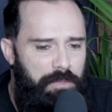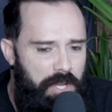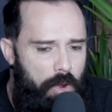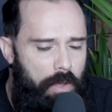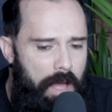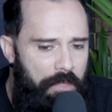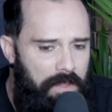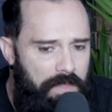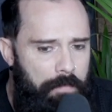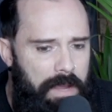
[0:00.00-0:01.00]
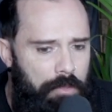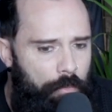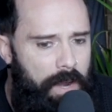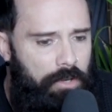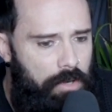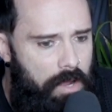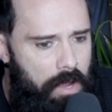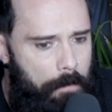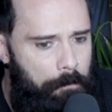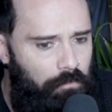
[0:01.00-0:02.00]
so I think that made the record,
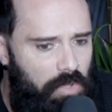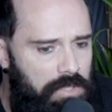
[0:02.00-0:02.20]
um,